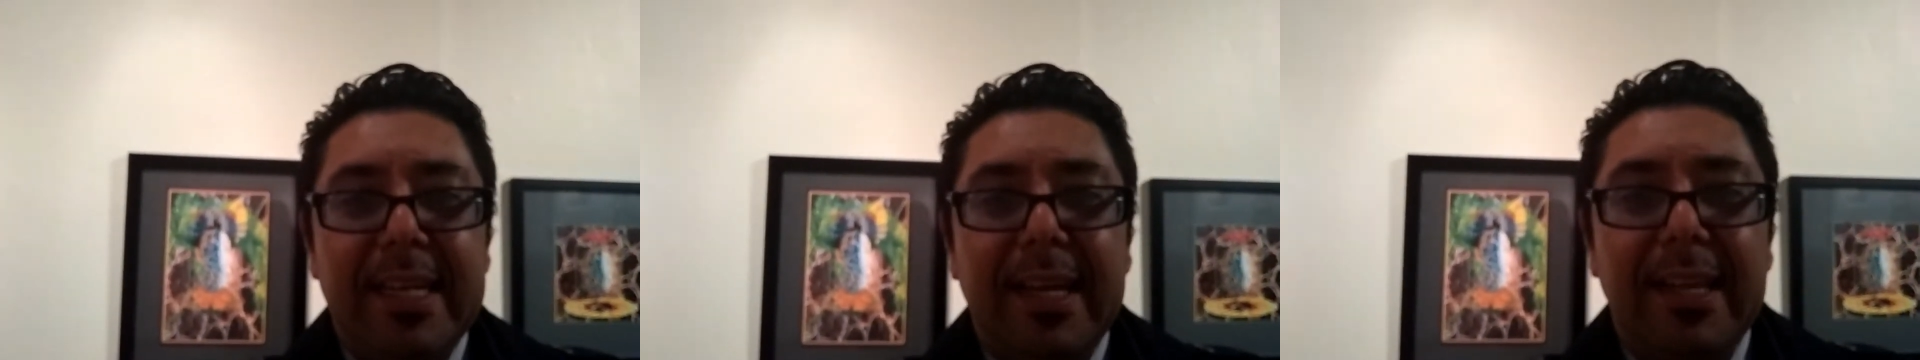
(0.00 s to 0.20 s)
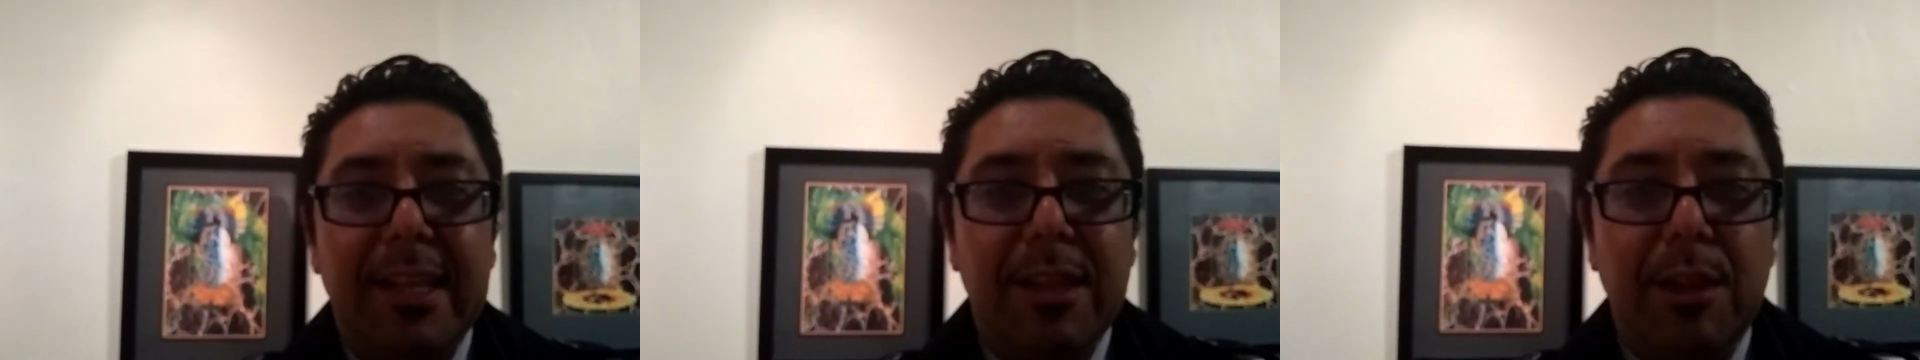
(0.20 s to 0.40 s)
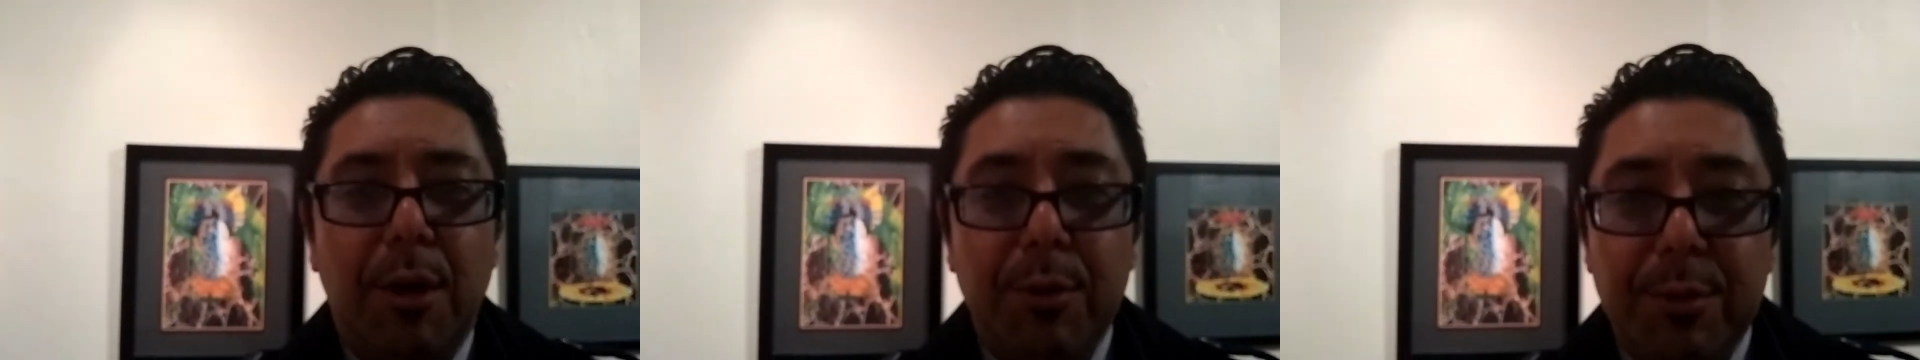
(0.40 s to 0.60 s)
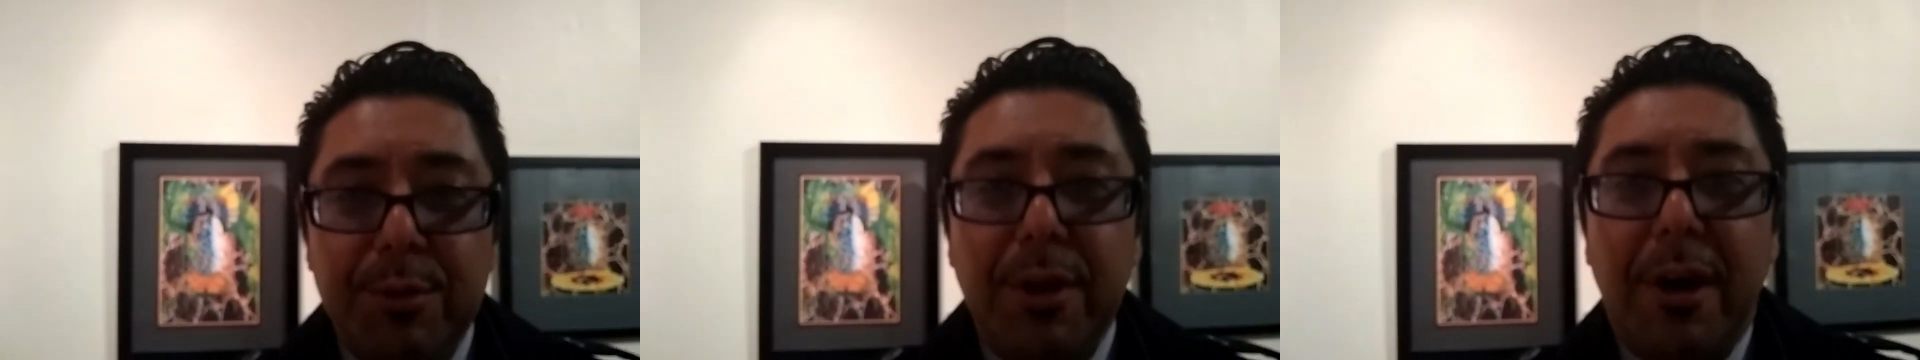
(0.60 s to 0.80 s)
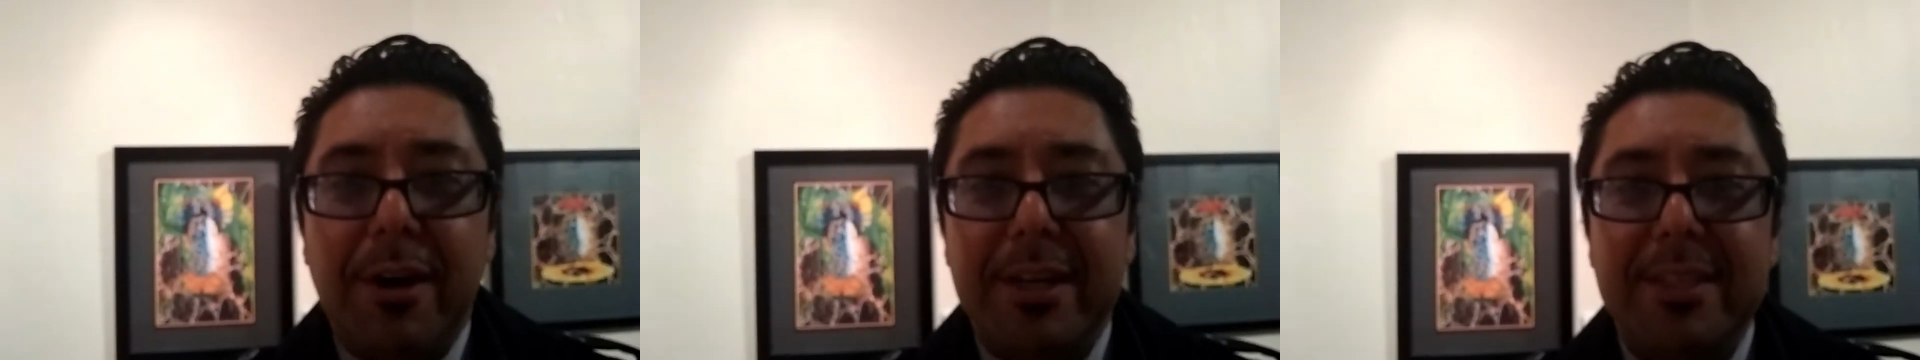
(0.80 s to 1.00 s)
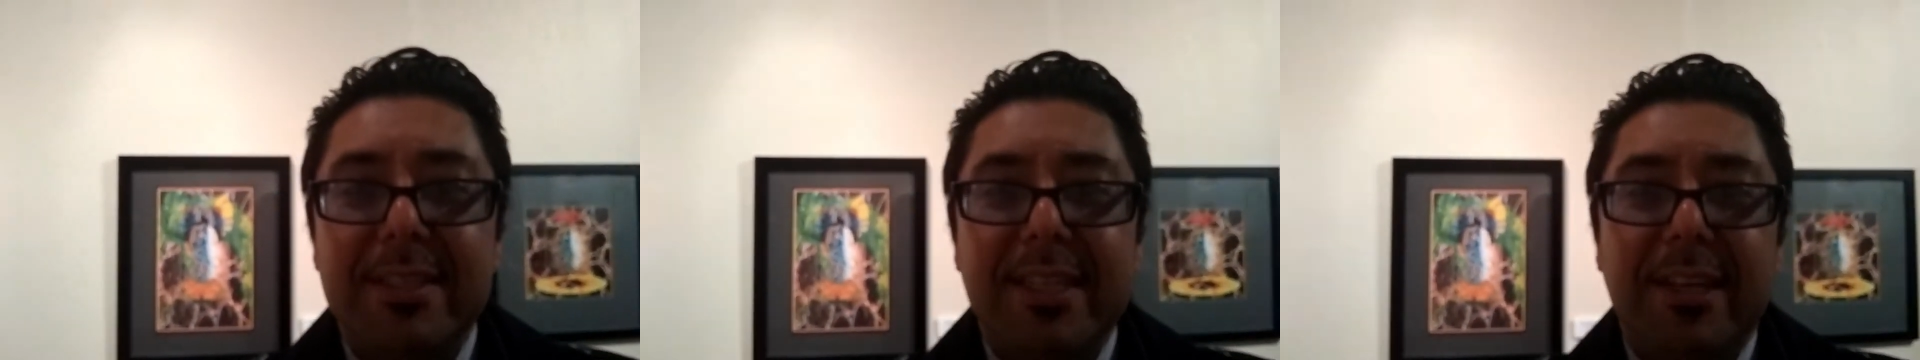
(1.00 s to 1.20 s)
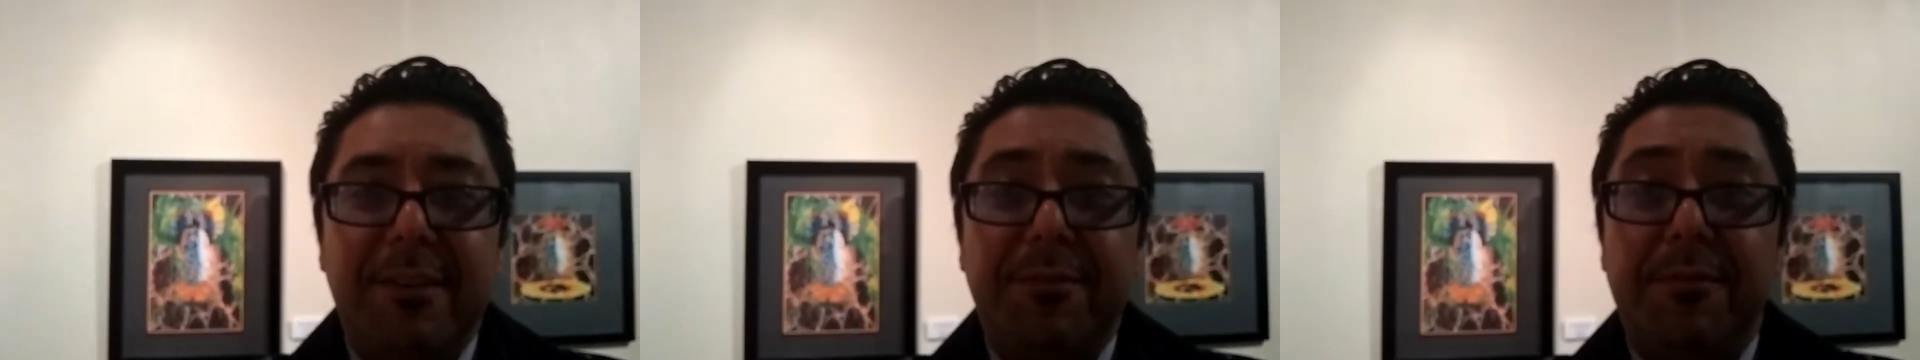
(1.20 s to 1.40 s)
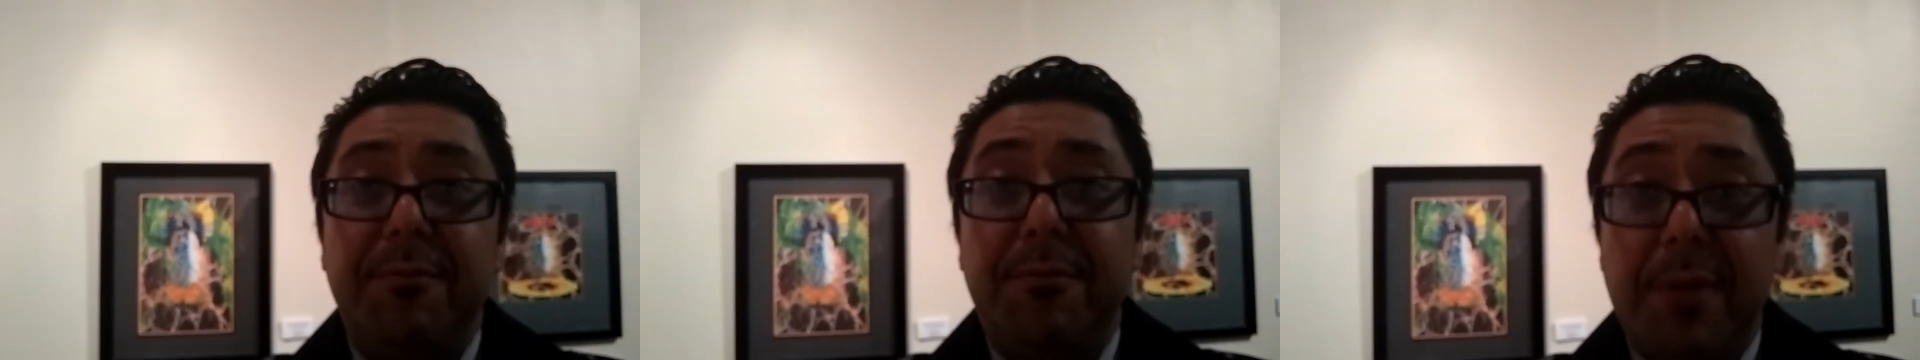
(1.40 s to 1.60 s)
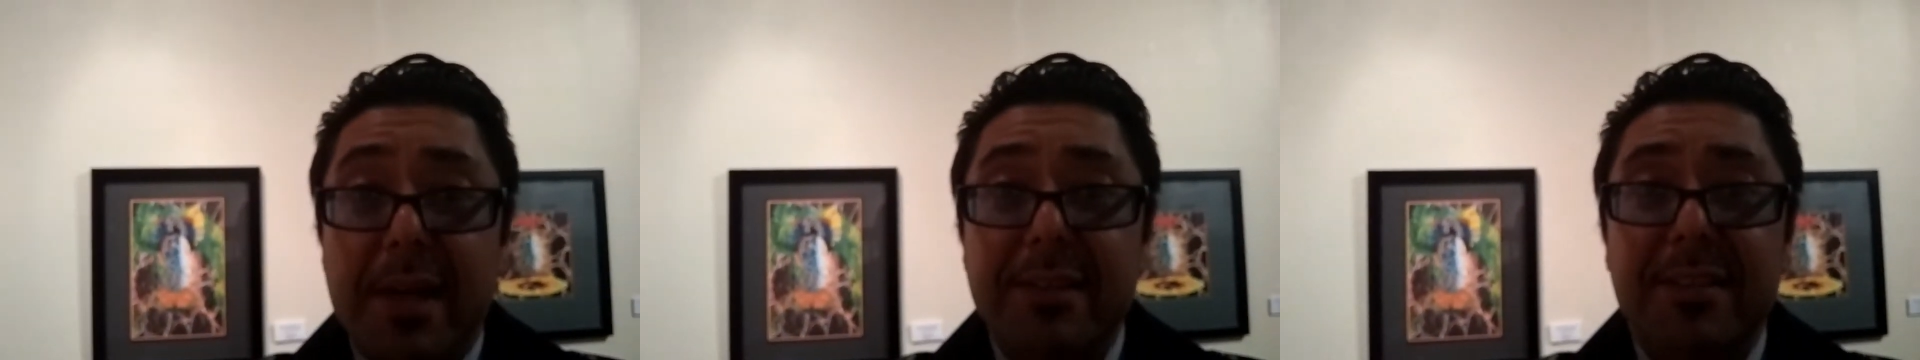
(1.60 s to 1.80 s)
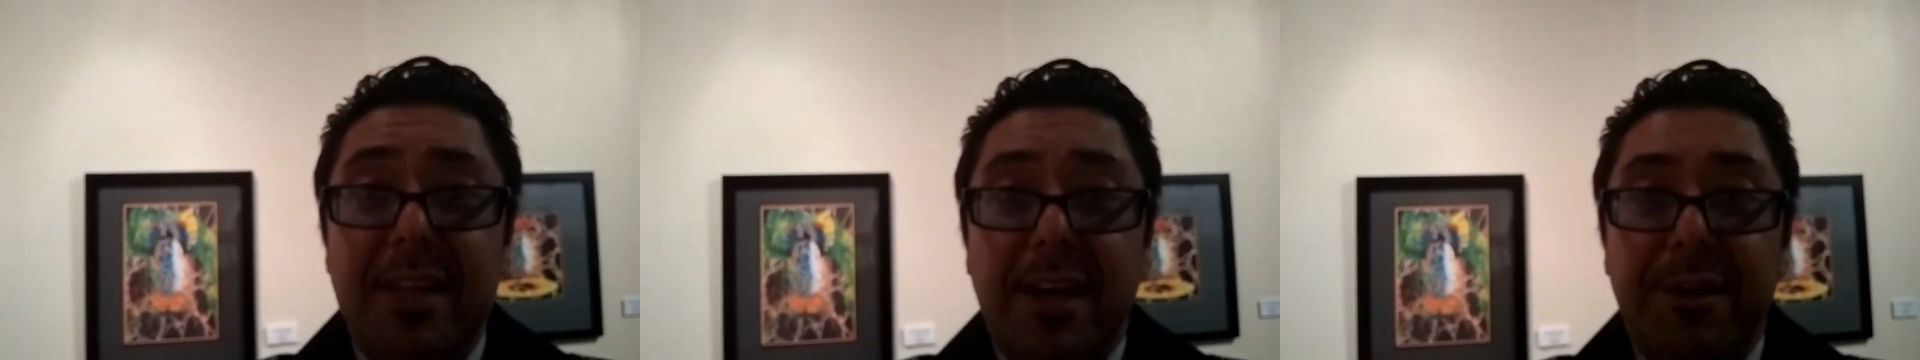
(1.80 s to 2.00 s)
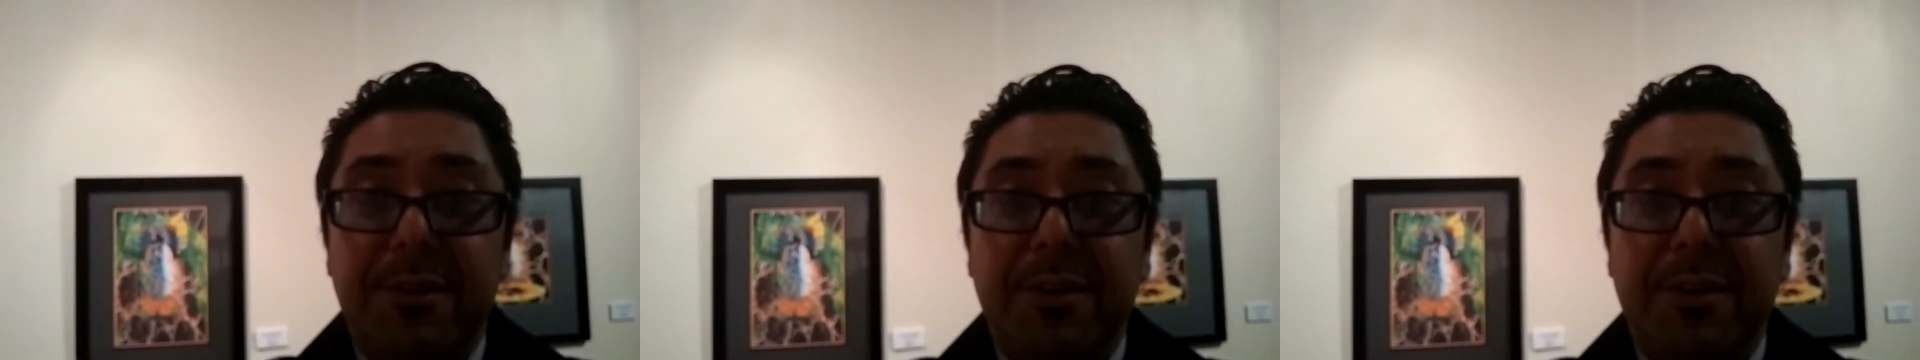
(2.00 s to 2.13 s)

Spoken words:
local artists here from Fresno